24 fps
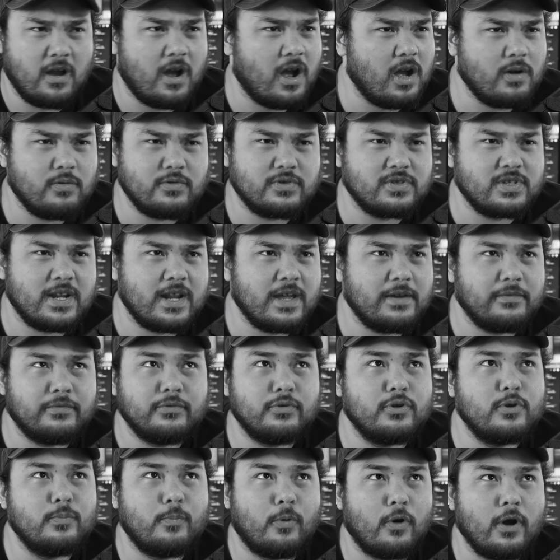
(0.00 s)
I was at
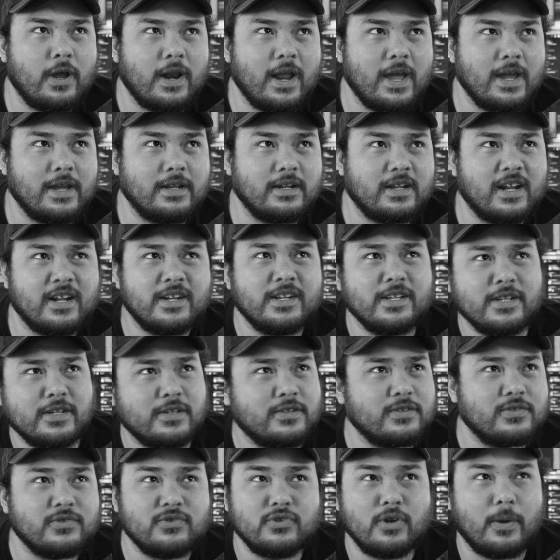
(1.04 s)
f2.8 and I
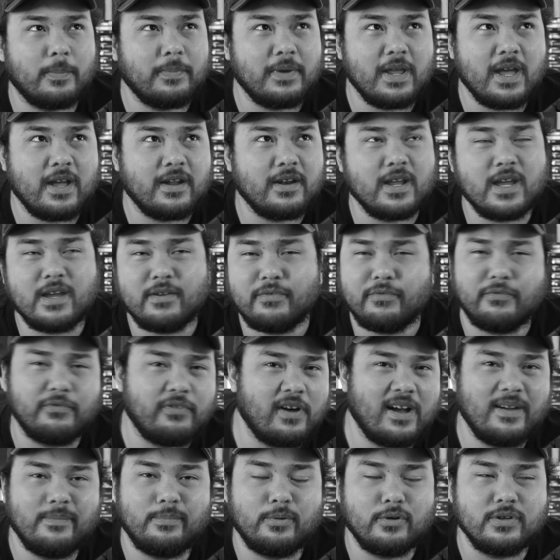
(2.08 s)
needed to stop down to
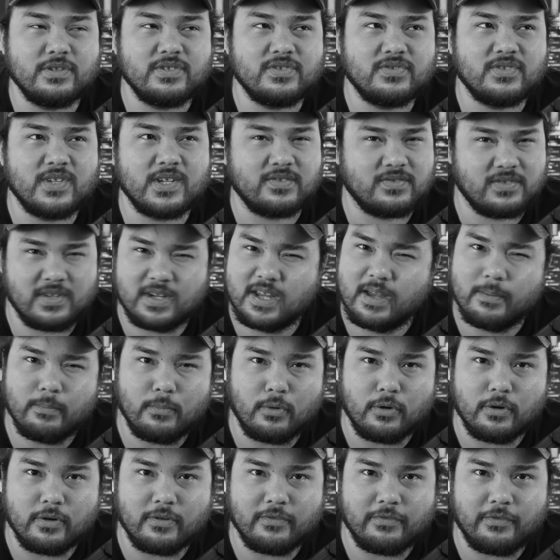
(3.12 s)
f5.6 to get
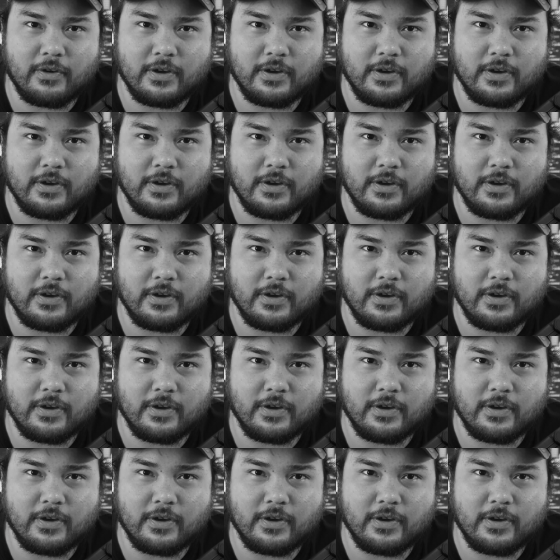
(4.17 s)
more in